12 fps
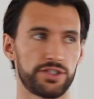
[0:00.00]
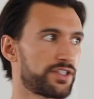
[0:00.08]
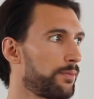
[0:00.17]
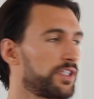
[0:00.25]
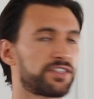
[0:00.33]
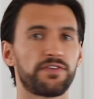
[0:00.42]

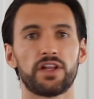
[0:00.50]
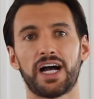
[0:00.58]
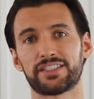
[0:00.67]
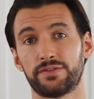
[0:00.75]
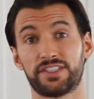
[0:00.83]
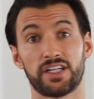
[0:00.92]
some of this
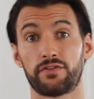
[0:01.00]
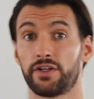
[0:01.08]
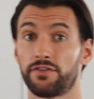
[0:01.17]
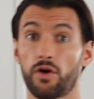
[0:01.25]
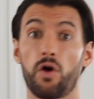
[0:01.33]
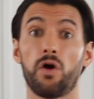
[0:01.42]
philosophy stuff. We
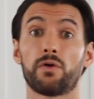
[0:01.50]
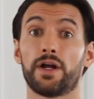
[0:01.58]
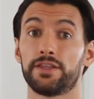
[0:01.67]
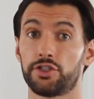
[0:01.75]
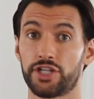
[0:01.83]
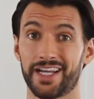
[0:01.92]
have all
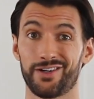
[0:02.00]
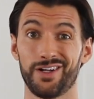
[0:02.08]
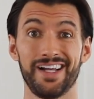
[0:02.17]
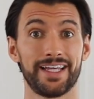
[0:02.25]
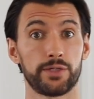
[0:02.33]
around the channel.